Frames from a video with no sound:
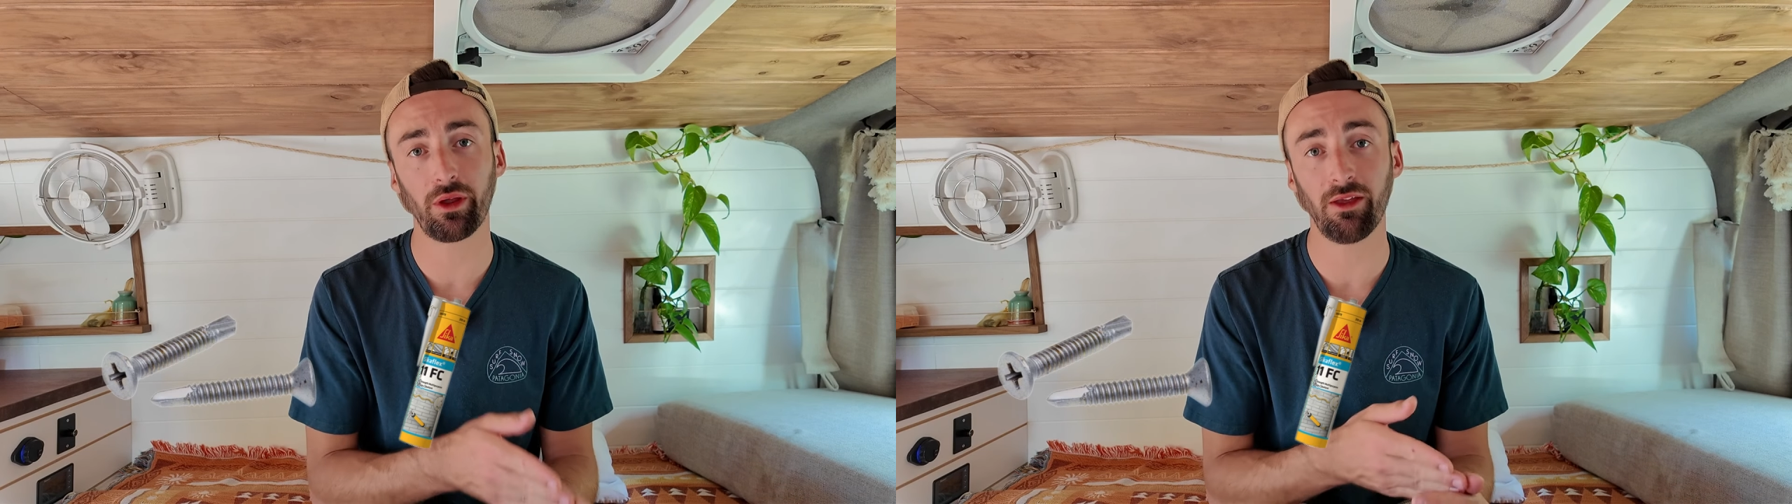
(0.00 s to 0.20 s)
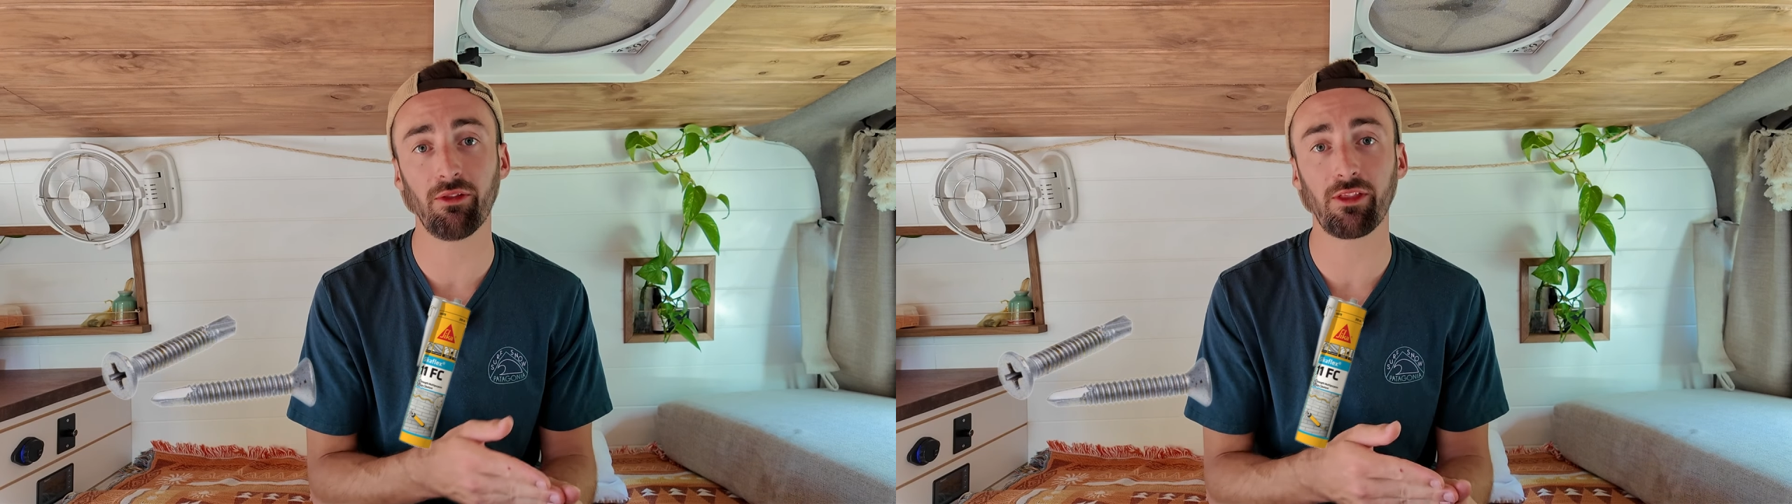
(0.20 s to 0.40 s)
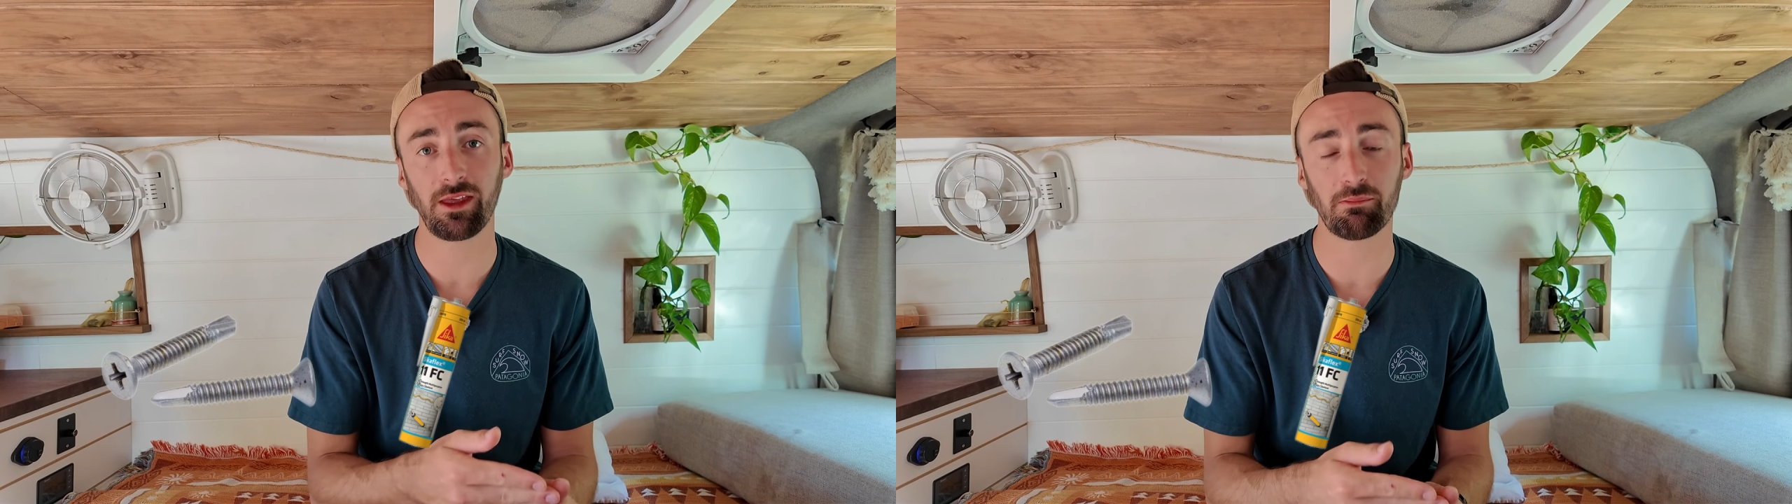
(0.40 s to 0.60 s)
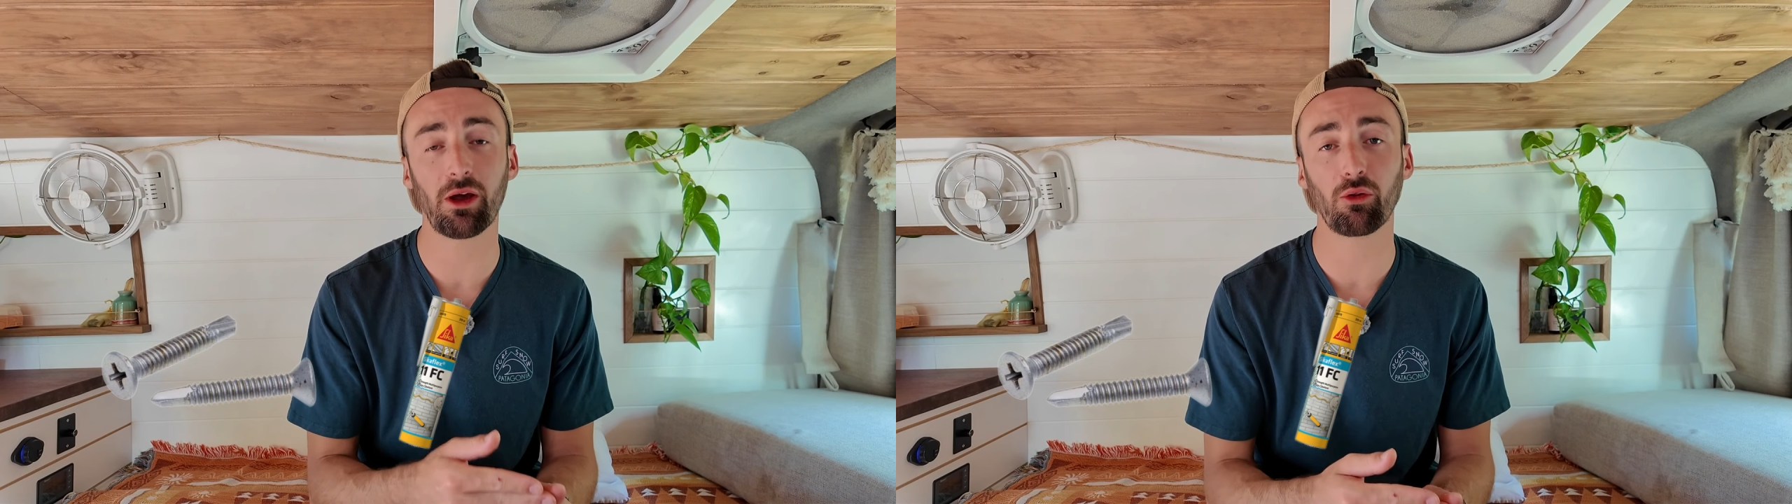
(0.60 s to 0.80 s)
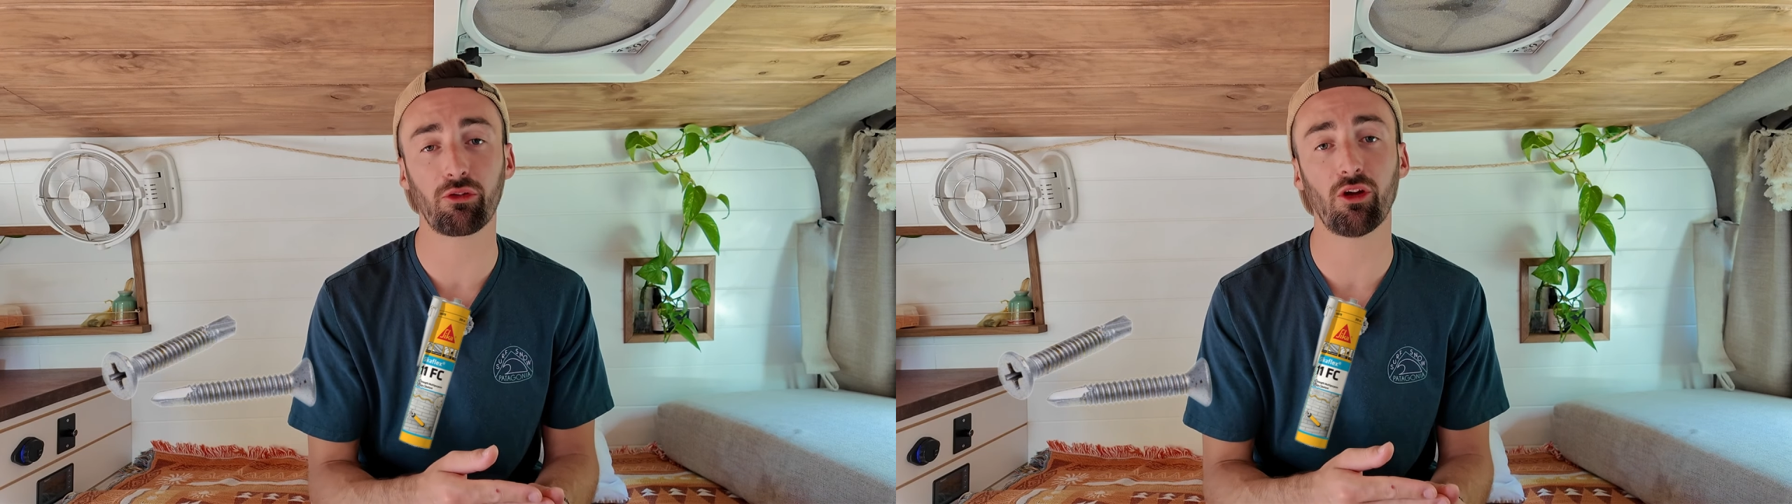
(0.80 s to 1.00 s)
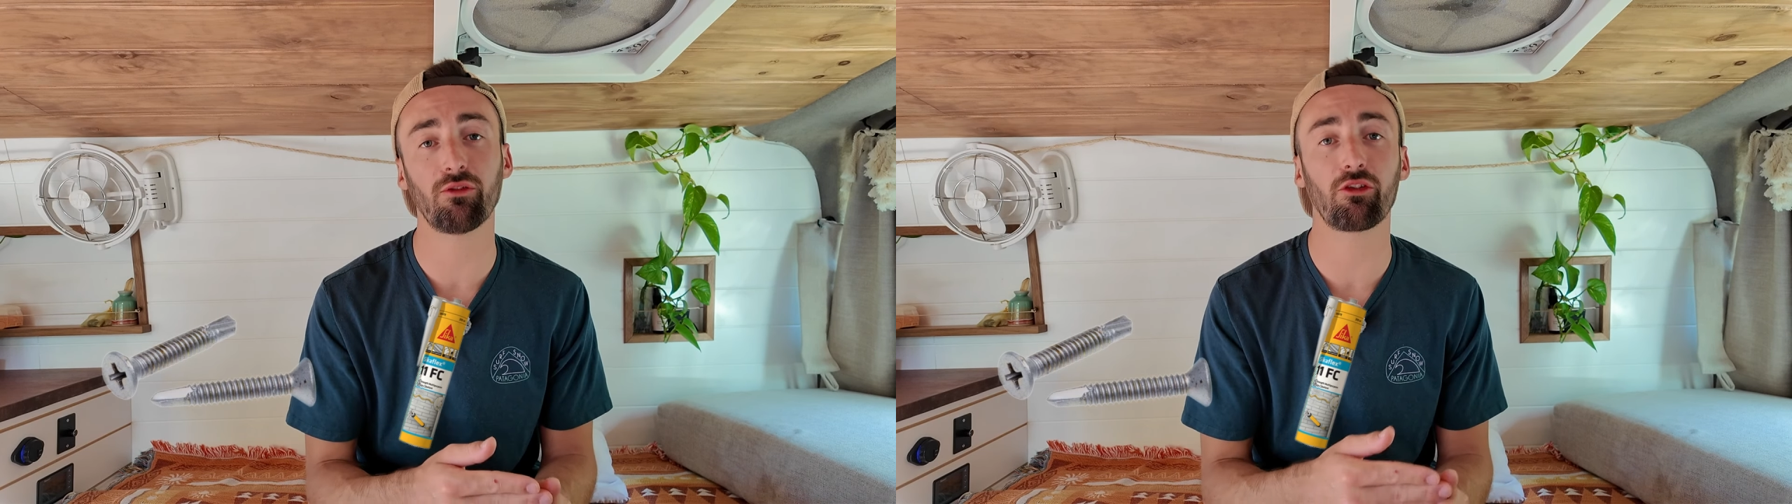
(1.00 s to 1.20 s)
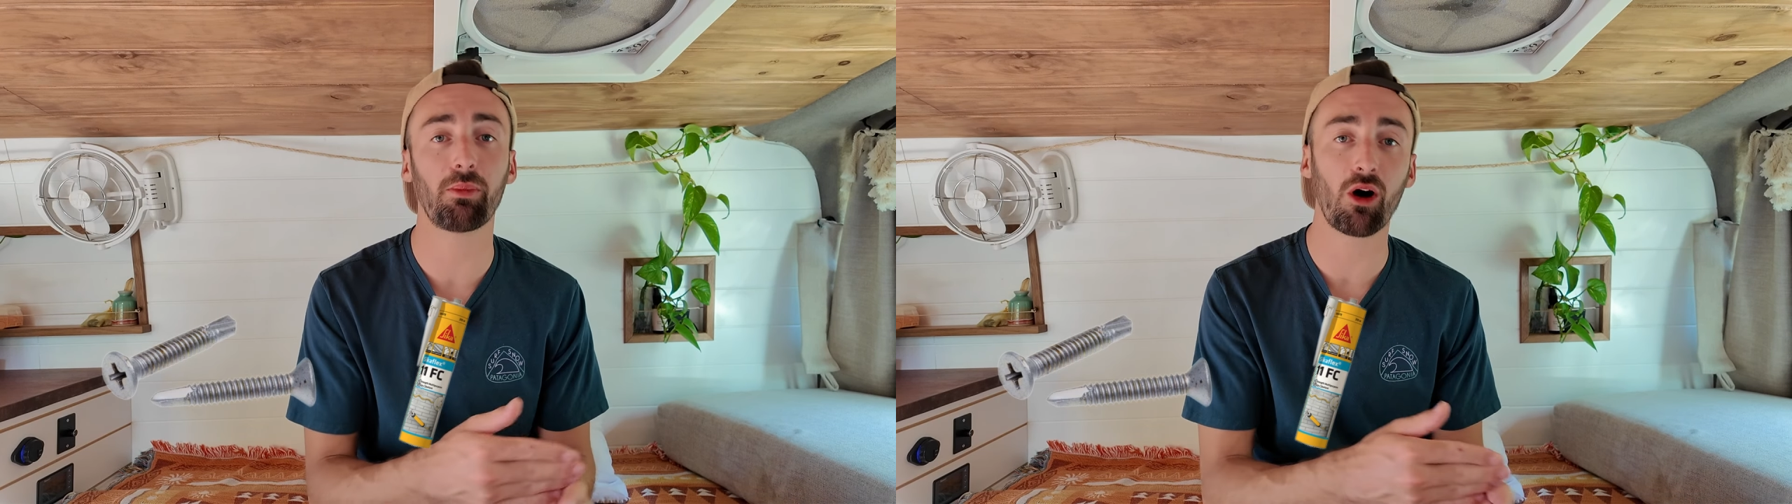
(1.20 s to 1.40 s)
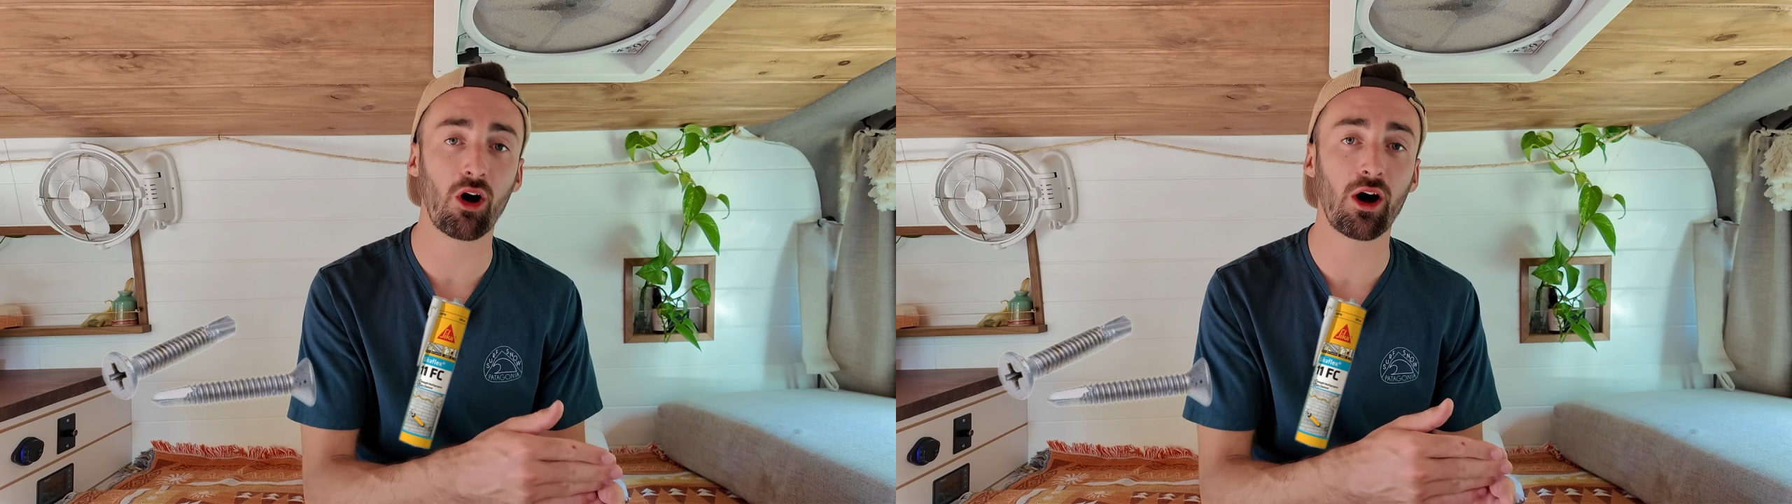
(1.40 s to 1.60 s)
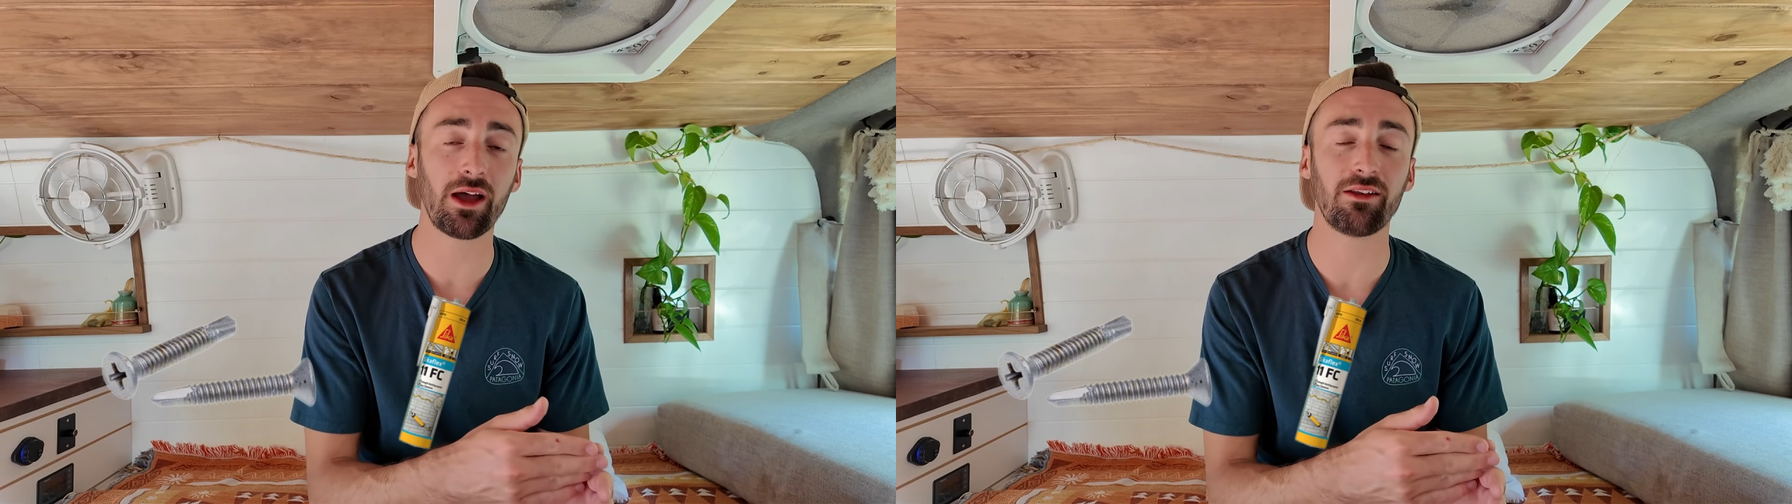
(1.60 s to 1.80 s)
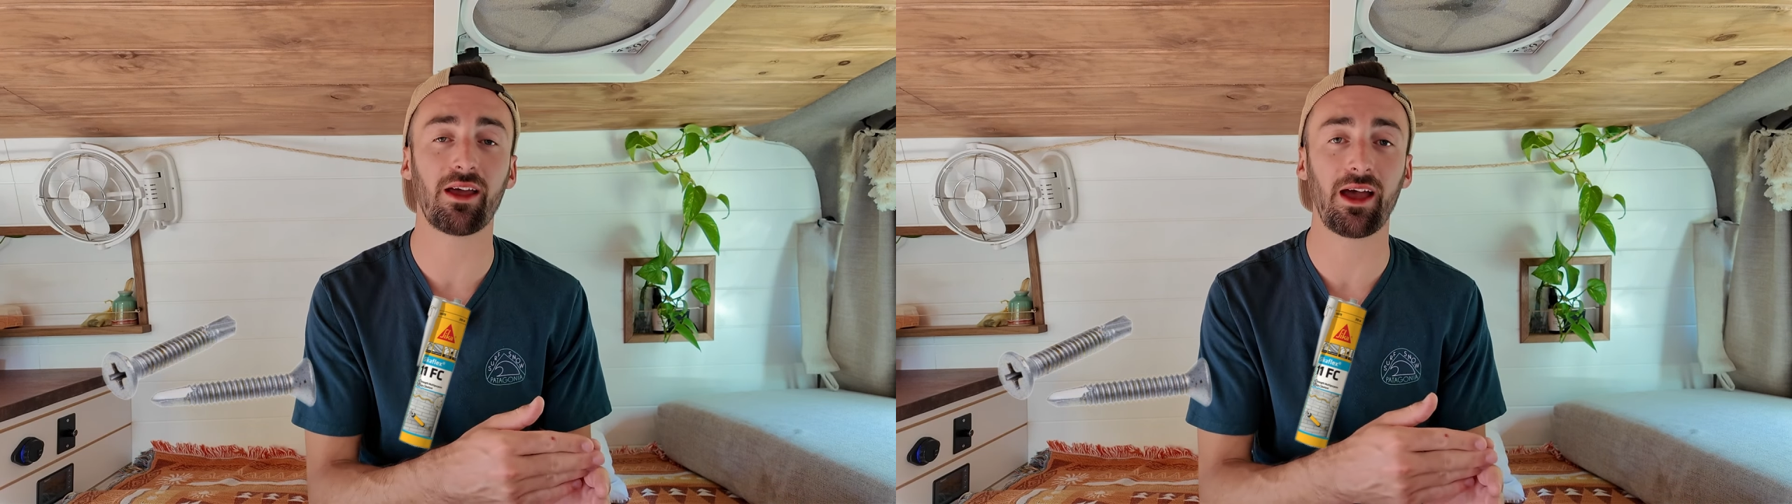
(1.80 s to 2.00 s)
in the metal surface behind